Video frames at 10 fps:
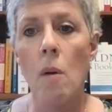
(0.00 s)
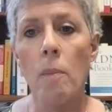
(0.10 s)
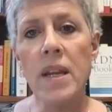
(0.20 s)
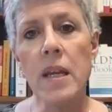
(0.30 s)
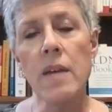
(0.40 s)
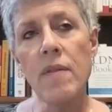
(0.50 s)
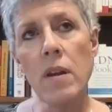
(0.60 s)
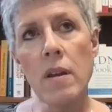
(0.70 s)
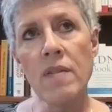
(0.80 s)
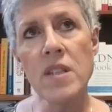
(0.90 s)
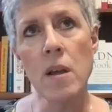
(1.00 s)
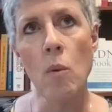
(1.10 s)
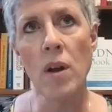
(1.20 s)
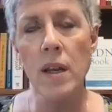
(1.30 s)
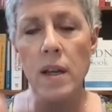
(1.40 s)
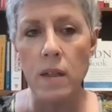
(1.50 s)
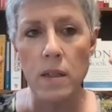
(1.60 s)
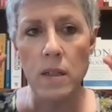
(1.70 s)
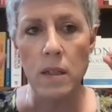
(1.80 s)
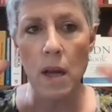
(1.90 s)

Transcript: But even if someone is